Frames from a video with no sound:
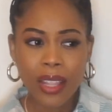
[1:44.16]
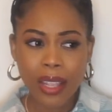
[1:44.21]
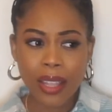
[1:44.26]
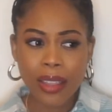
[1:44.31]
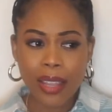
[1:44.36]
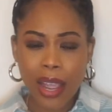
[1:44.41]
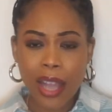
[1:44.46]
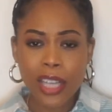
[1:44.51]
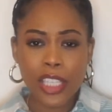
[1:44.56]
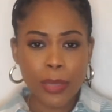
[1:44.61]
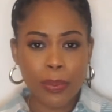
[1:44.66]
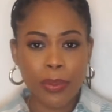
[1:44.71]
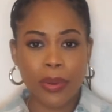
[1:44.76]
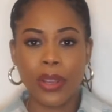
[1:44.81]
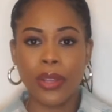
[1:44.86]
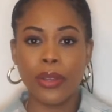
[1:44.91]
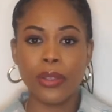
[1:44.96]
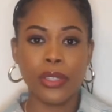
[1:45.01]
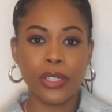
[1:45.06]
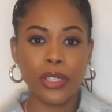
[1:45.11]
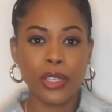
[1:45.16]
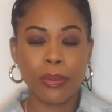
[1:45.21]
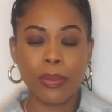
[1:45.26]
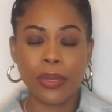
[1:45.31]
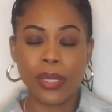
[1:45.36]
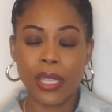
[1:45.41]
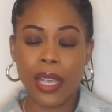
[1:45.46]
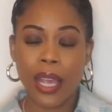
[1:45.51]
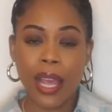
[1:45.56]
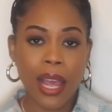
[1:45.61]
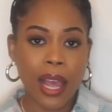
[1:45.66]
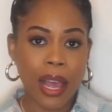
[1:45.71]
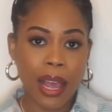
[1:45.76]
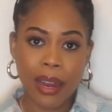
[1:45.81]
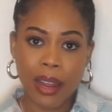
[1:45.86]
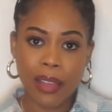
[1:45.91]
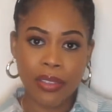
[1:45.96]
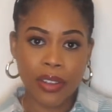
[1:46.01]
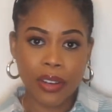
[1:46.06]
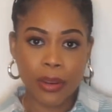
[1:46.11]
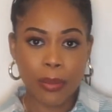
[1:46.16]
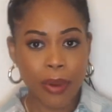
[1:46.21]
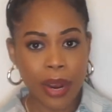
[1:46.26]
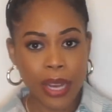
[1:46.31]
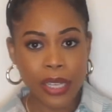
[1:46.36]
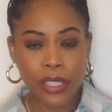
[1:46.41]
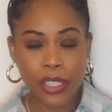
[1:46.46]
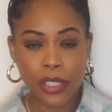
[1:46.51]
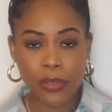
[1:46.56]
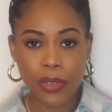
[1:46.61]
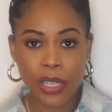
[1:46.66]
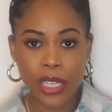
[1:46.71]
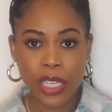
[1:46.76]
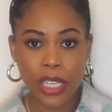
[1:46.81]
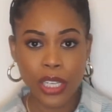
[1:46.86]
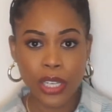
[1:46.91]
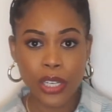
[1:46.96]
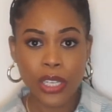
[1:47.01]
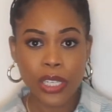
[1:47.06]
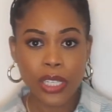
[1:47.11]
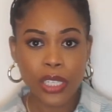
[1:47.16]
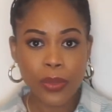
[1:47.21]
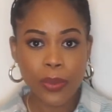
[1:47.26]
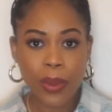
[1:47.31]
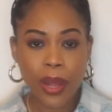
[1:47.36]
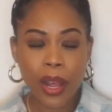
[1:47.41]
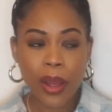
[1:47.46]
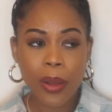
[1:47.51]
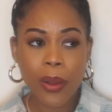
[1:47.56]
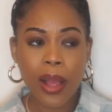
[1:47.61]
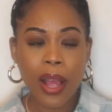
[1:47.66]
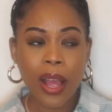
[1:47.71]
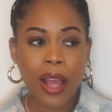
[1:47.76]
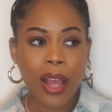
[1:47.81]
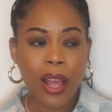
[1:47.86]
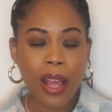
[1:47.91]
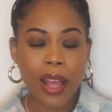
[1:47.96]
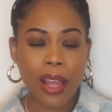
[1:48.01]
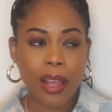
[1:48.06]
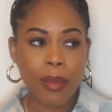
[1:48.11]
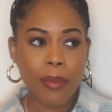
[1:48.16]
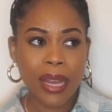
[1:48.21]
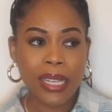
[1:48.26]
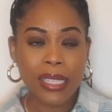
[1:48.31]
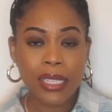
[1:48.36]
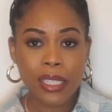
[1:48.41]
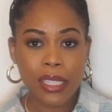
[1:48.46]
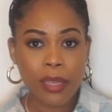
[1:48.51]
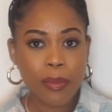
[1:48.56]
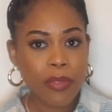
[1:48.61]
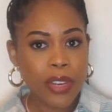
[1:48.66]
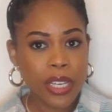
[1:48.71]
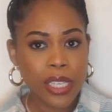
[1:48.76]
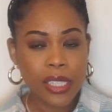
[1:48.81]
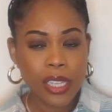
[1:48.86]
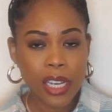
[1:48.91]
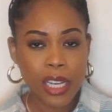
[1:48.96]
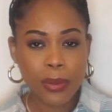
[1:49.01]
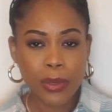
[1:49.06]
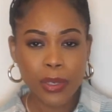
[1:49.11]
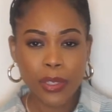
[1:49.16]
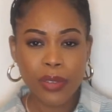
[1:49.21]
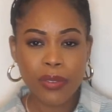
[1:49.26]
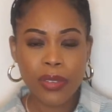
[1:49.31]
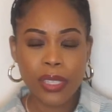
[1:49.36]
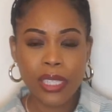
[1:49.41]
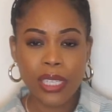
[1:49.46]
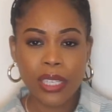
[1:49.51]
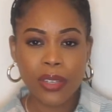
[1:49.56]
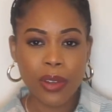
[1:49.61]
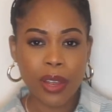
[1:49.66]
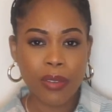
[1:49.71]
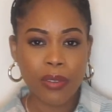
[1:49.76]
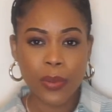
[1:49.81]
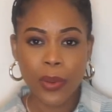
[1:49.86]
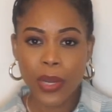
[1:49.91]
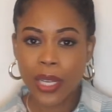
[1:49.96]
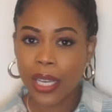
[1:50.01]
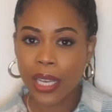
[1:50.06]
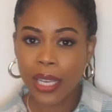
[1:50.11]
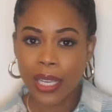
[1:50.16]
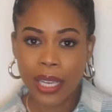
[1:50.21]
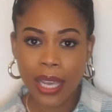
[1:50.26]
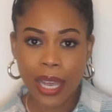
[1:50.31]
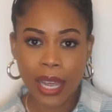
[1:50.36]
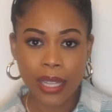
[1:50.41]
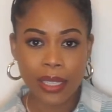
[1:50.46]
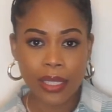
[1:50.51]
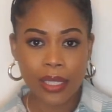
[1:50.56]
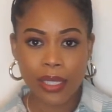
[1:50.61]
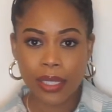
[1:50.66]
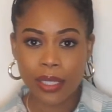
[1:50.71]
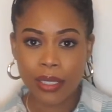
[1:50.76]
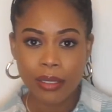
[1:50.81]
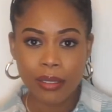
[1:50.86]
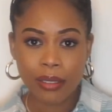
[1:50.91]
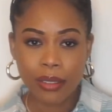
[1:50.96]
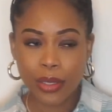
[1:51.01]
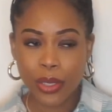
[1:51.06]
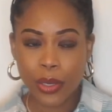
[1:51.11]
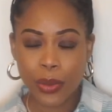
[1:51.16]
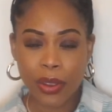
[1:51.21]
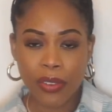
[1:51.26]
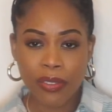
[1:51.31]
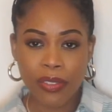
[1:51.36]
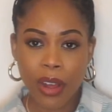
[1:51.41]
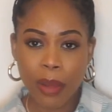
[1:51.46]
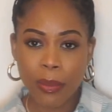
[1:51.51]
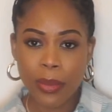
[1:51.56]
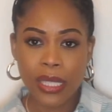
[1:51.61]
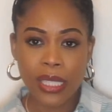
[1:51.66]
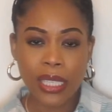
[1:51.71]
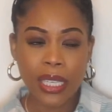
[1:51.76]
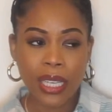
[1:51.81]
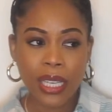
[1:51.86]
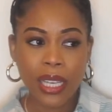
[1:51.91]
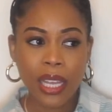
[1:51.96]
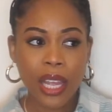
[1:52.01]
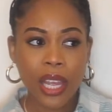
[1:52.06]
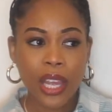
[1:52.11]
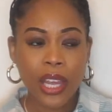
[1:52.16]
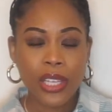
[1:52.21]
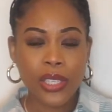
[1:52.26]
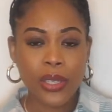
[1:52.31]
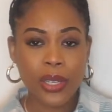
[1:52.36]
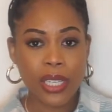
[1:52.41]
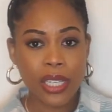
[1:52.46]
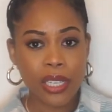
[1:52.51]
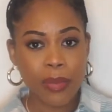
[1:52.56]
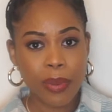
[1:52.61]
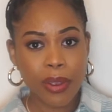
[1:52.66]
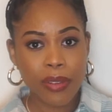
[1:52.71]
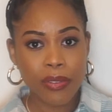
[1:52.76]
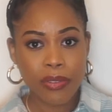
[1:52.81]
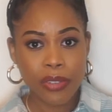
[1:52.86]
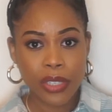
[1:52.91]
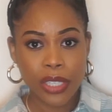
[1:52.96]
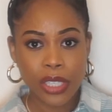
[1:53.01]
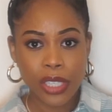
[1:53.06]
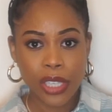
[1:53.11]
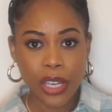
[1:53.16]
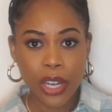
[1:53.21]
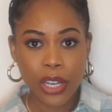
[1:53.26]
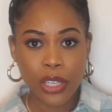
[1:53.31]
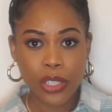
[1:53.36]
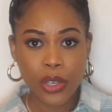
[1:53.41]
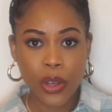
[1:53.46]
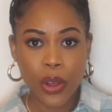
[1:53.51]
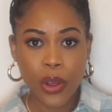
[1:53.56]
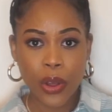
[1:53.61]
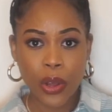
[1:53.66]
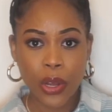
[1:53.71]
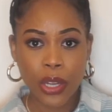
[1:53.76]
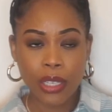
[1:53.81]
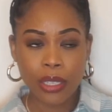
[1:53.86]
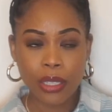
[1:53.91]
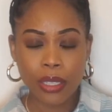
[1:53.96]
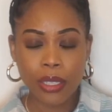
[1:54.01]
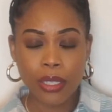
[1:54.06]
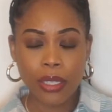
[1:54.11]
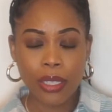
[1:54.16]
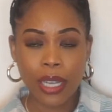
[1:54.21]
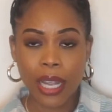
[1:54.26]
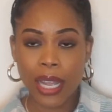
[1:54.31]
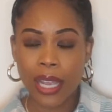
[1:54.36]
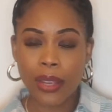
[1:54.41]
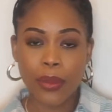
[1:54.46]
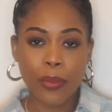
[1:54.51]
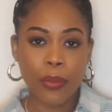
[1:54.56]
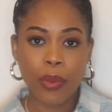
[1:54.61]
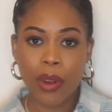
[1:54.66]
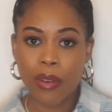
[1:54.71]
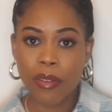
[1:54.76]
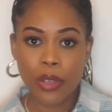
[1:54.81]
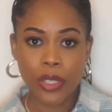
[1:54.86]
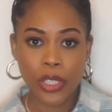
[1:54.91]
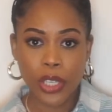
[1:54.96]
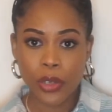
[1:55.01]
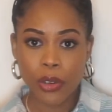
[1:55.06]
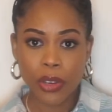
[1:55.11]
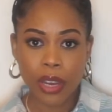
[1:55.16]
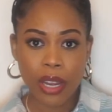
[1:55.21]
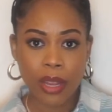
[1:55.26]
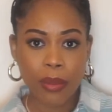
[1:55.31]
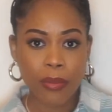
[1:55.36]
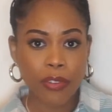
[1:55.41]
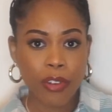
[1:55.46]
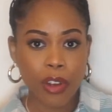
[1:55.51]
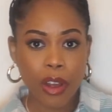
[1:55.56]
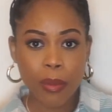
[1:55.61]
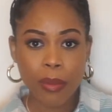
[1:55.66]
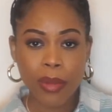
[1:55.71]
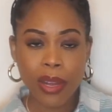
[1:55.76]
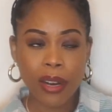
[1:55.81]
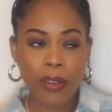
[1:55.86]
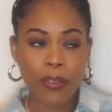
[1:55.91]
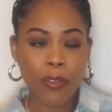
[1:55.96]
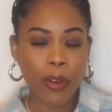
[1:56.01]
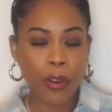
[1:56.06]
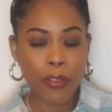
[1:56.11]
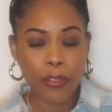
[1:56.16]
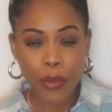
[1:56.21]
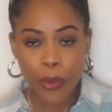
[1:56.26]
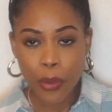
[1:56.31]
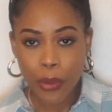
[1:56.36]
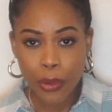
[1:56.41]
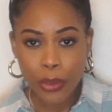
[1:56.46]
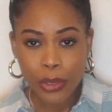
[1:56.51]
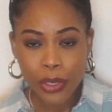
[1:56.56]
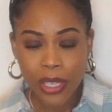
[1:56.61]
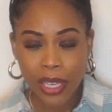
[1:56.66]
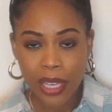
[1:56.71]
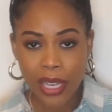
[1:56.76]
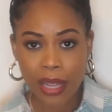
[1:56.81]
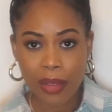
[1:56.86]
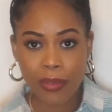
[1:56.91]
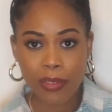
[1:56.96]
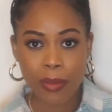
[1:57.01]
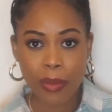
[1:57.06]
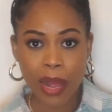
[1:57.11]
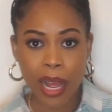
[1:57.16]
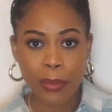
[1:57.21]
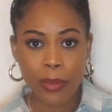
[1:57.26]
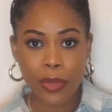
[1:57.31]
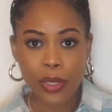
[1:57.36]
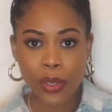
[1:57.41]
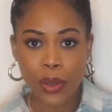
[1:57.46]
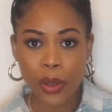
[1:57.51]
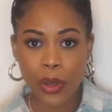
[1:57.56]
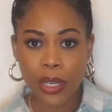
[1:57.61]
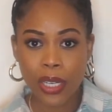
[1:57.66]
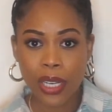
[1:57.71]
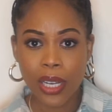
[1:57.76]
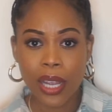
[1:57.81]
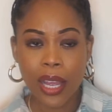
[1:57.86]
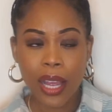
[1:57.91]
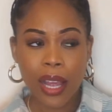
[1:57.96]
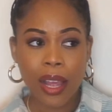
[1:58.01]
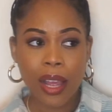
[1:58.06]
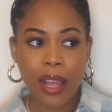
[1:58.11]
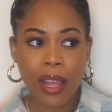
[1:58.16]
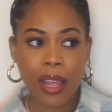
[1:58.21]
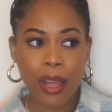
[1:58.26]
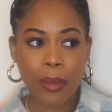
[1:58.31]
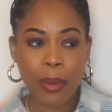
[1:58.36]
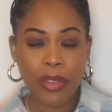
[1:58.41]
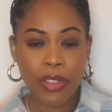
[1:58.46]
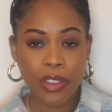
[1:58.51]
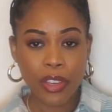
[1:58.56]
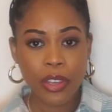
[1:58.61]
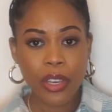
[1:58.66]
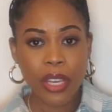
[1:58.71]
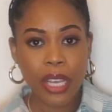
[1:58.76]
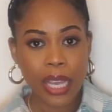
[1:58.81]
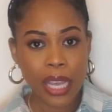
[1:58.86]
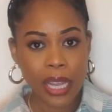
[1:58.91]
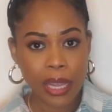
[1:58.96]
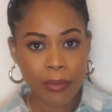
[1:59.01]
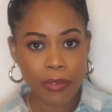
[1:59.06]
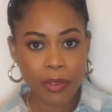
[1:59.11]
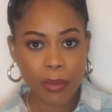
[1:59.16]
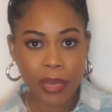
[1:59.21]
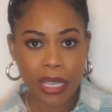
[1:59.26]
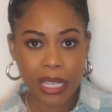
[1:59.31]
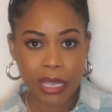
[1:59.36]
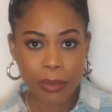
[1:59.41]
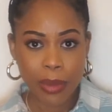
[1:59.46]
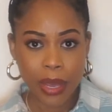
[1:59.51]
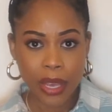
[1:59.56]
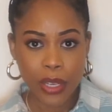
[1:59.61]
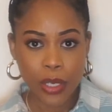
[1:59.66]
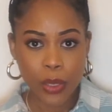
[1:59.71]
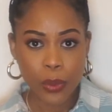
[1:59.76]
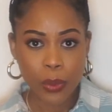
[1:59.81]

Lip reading: they're actually pretty good dupes, and I think the price is really good as well. I did some research because obviously not everyone can get to a pharmacy, so I did a bit of research on like where else can you get them from, and of course you can get them from Amazon. I think you can get them from eBay as